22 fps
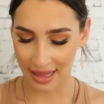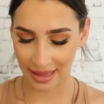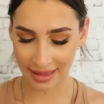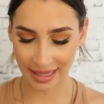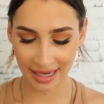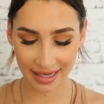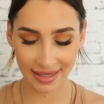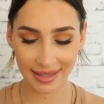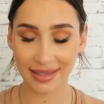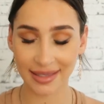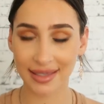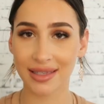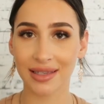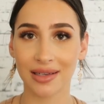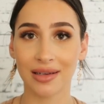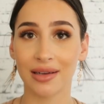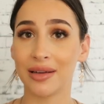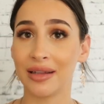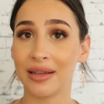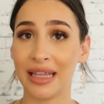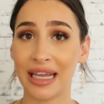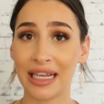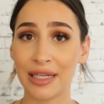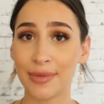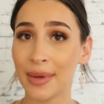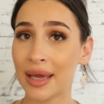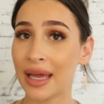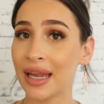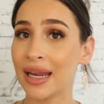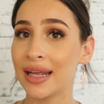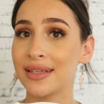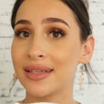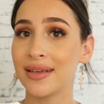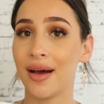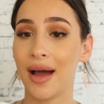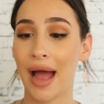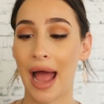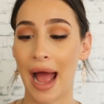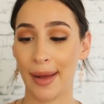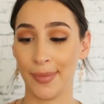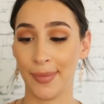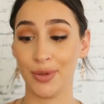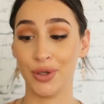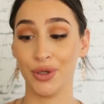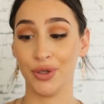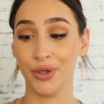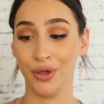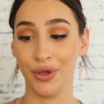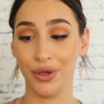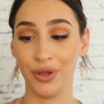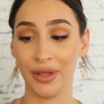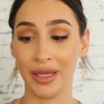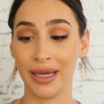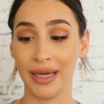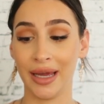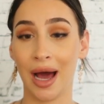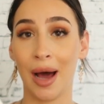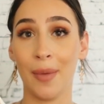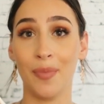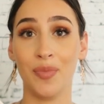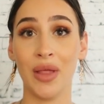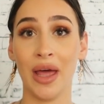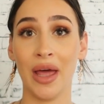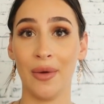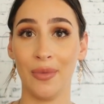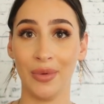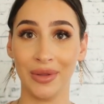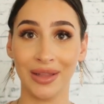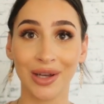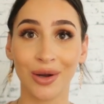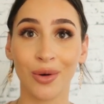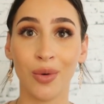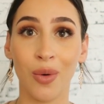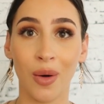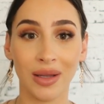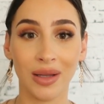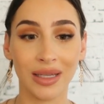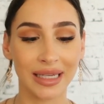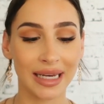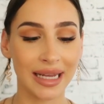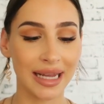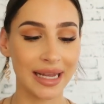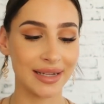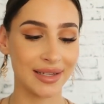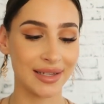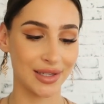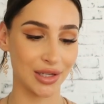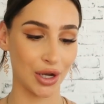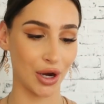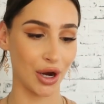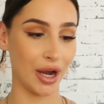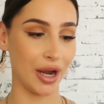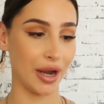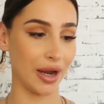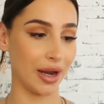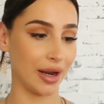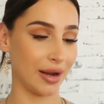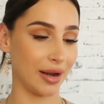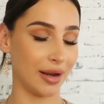These bikinis are absolutely up there with the quality, so...